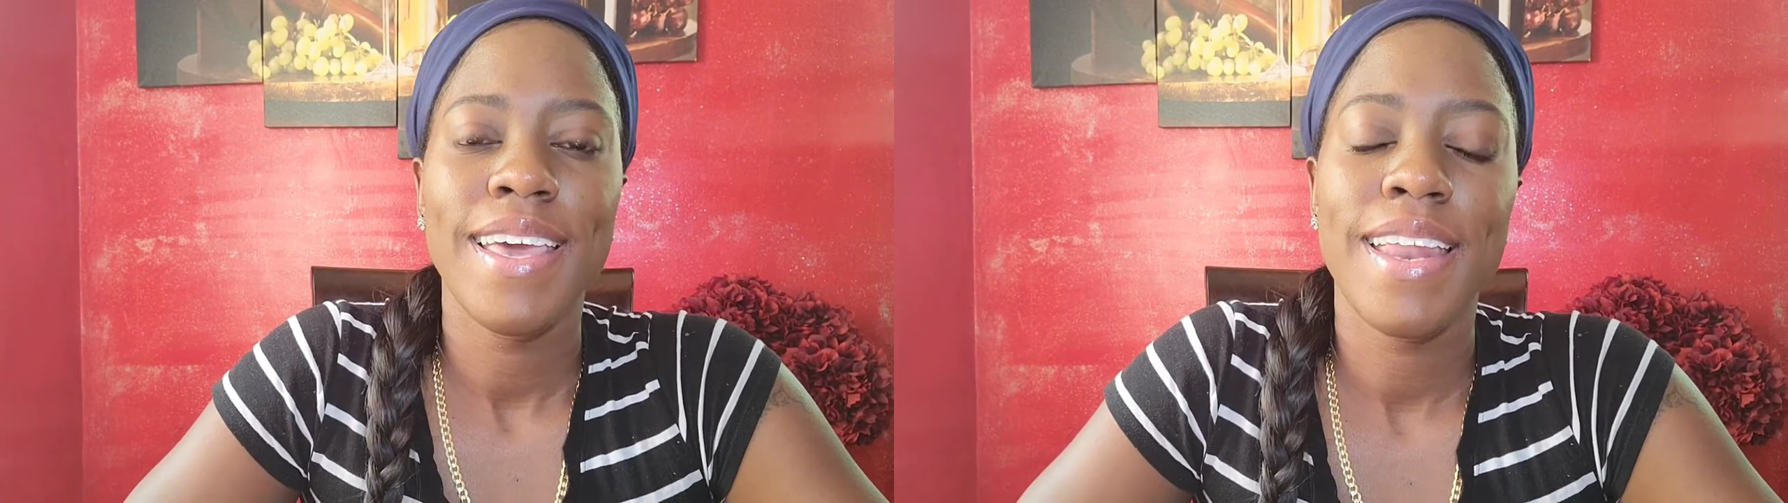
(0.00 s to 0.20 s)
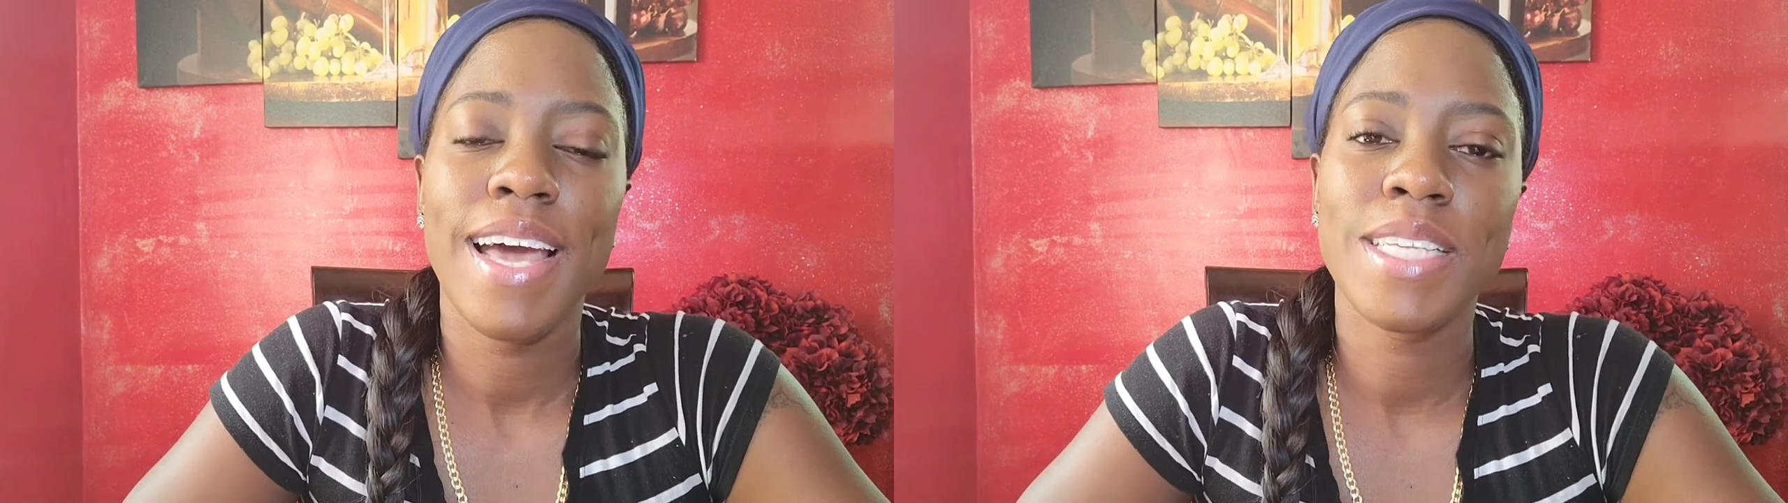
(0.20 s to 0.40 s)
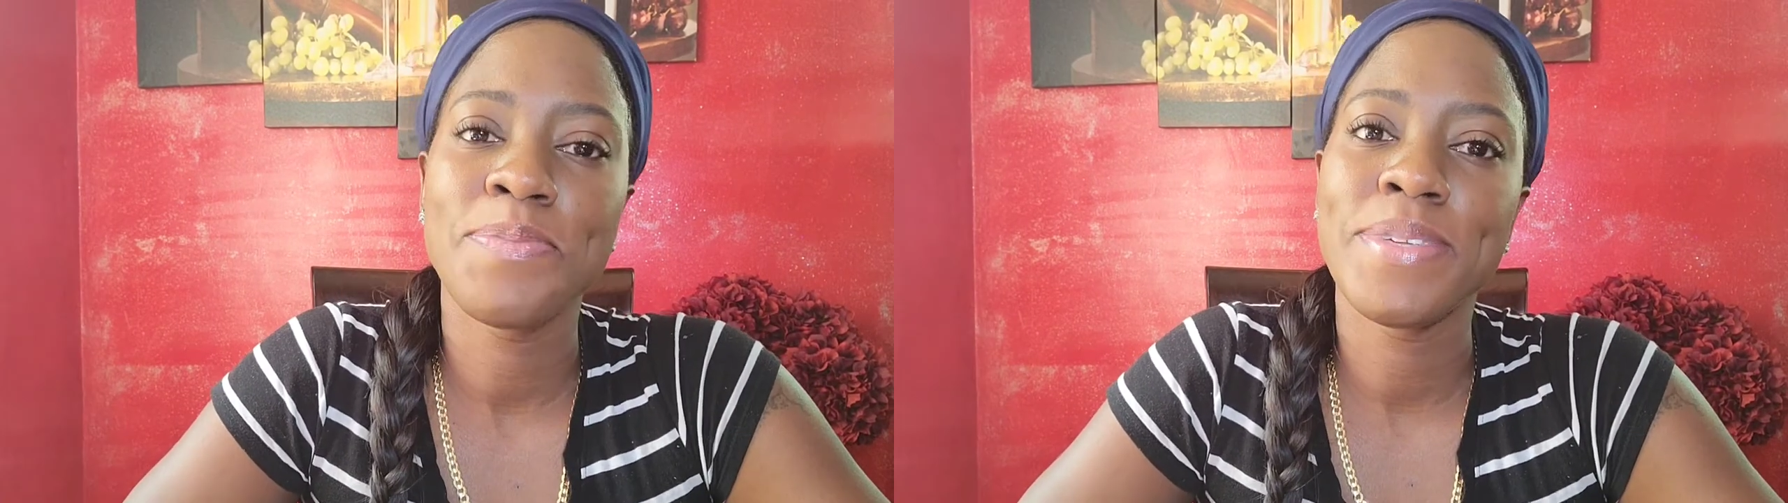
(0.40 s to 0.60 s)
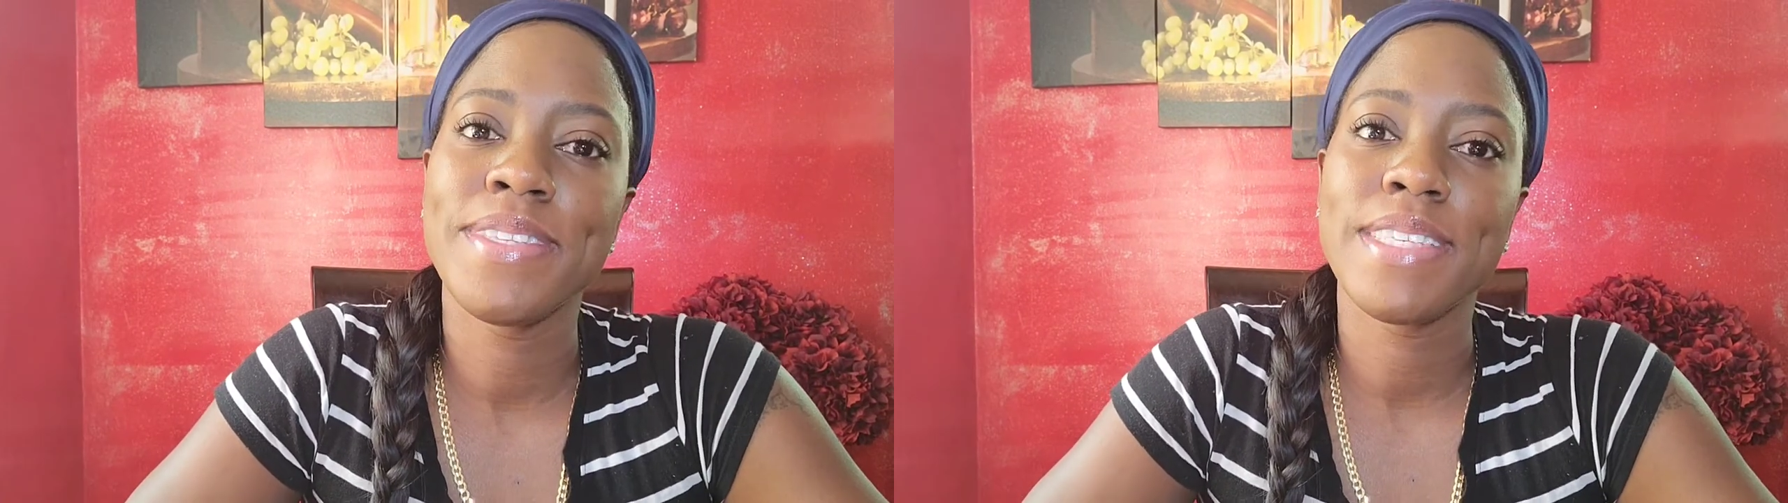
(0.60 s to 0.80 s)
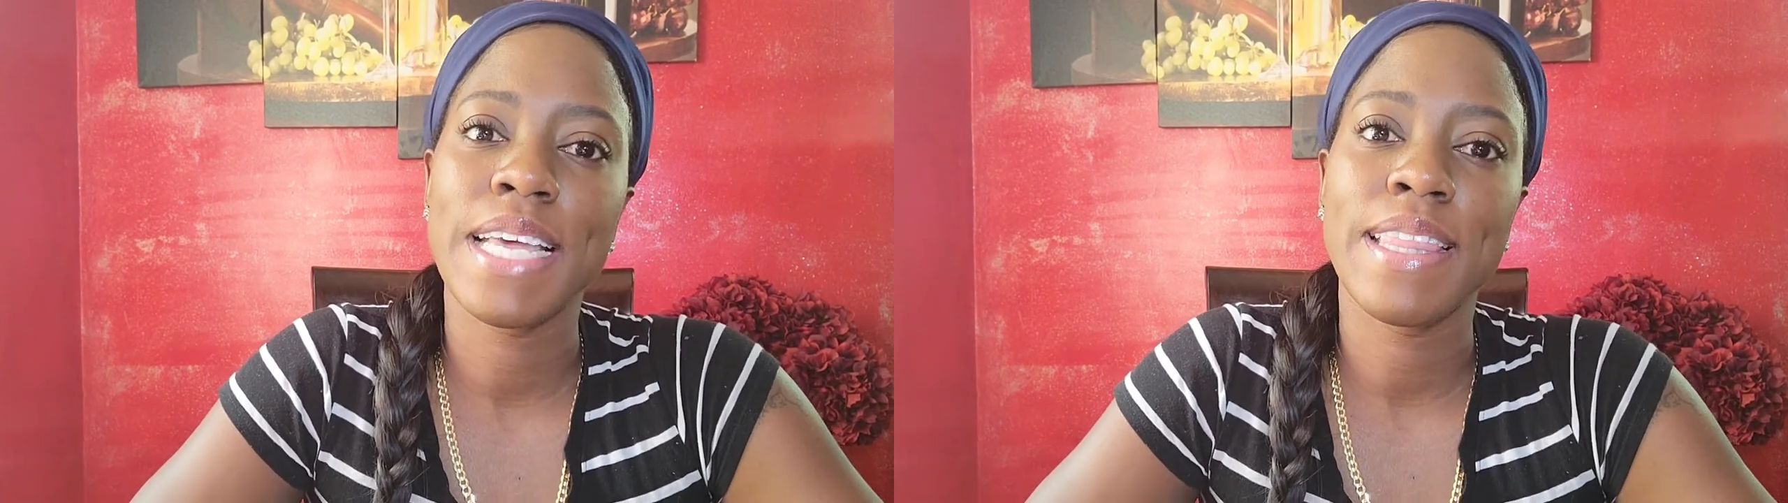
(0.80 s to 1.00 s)
It has been
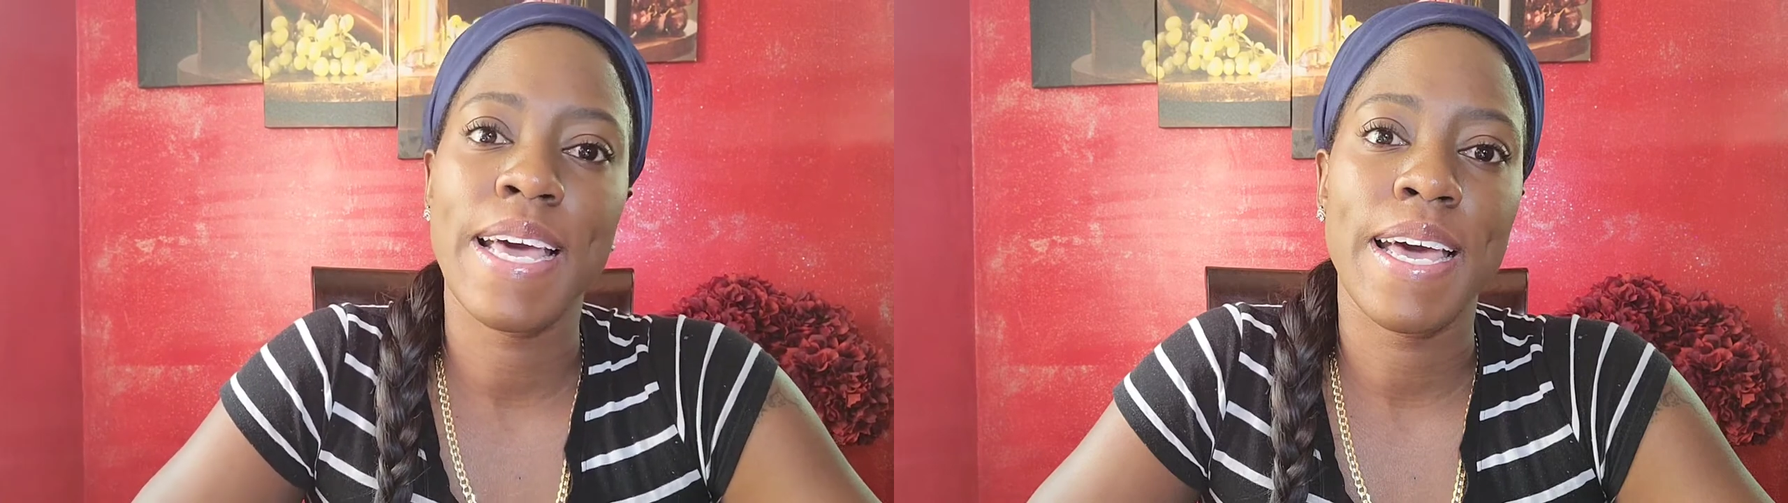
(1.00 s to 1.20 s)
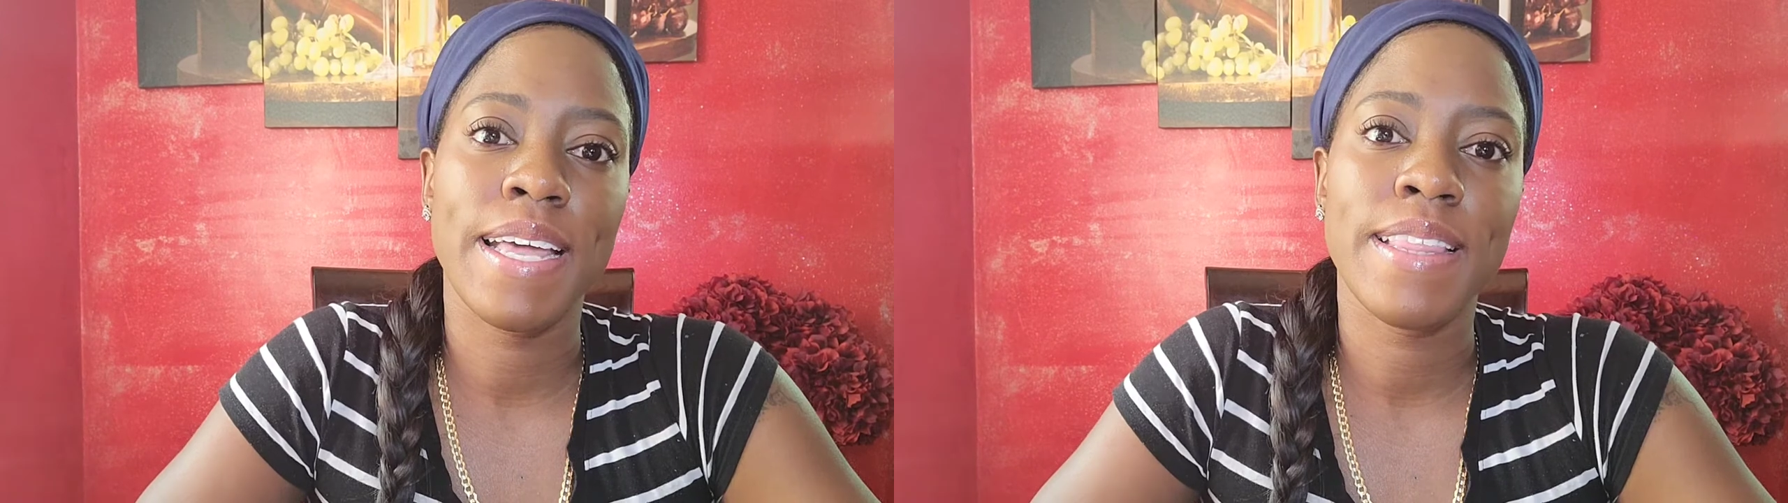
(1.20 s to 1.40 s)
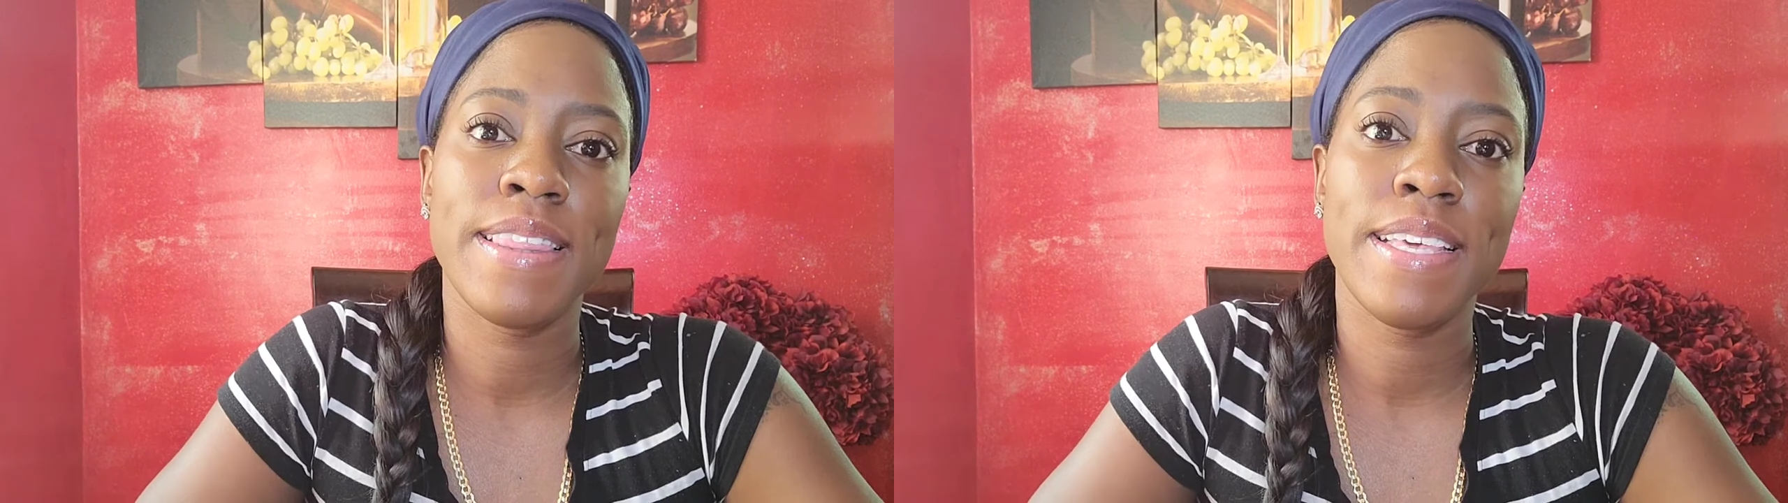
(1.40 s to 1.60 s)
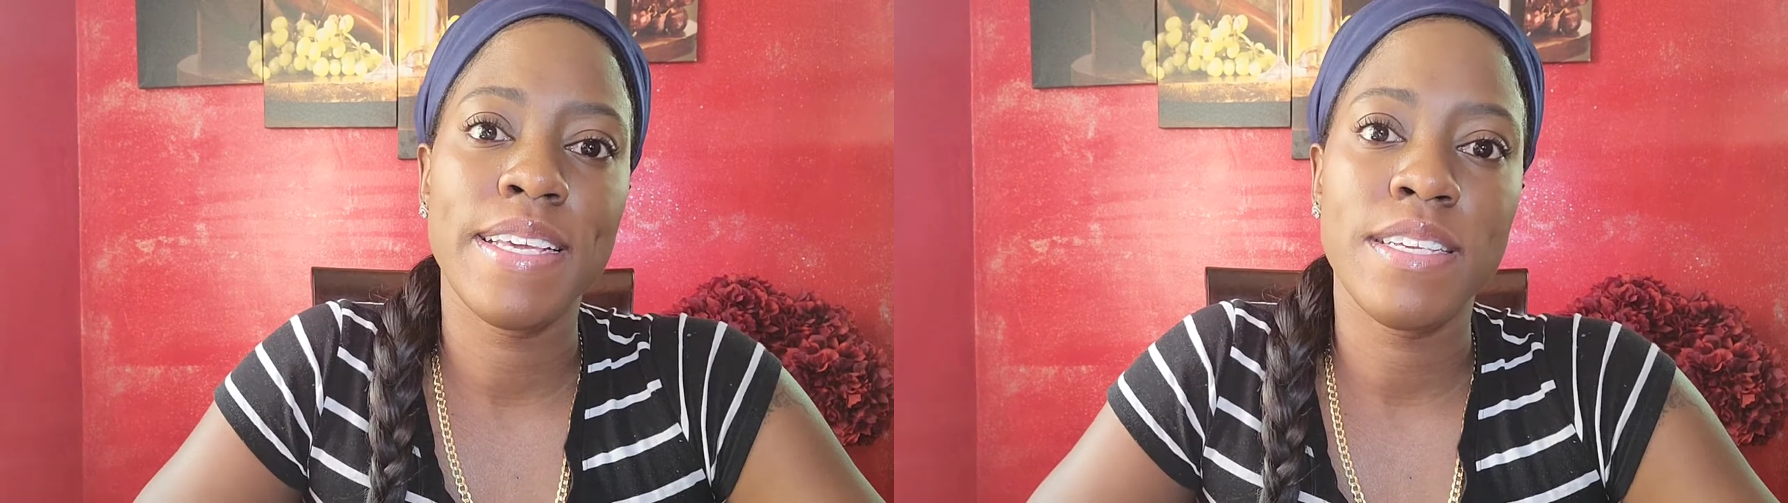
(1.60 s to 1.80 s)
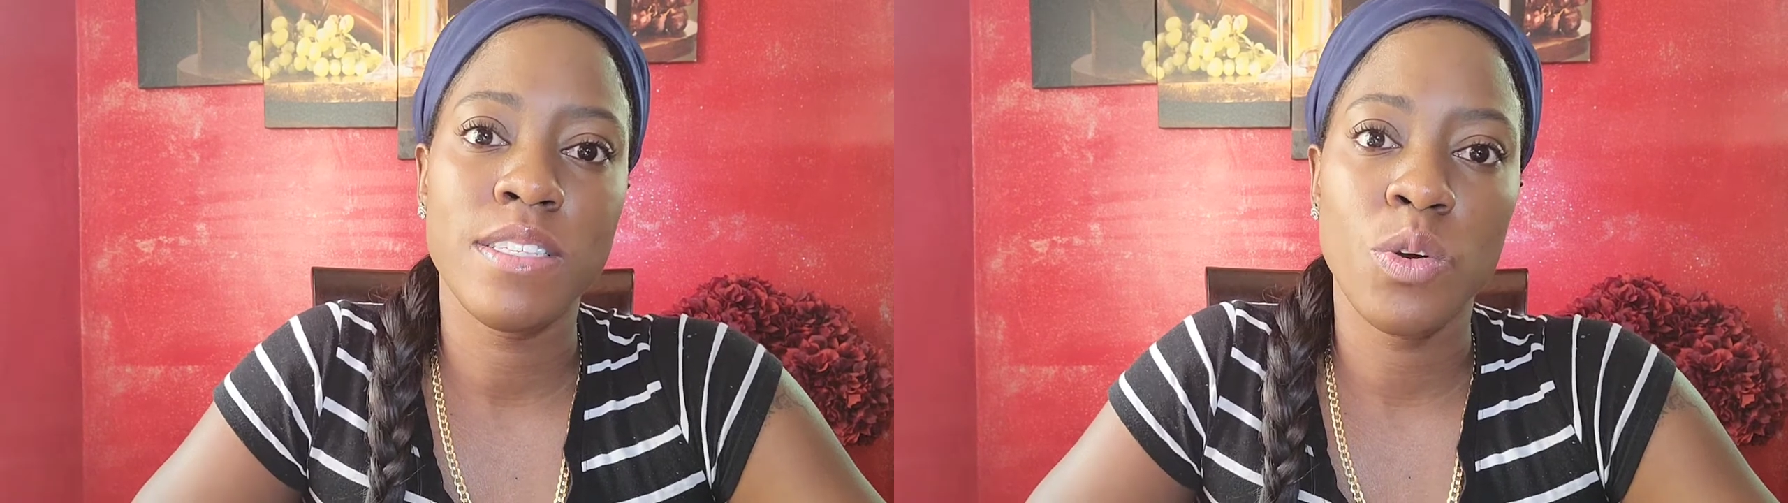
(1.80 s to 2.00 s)
said that these